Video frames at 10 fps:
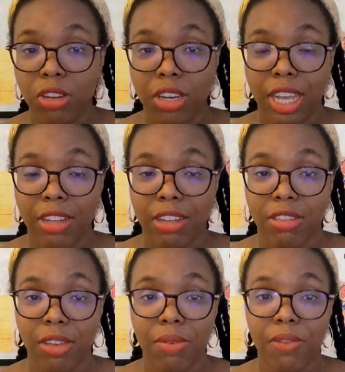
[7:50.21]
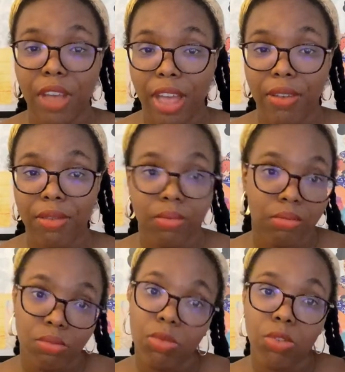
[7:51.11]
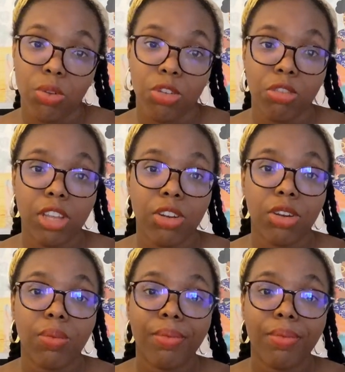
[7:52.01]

in 1975, 2 years later.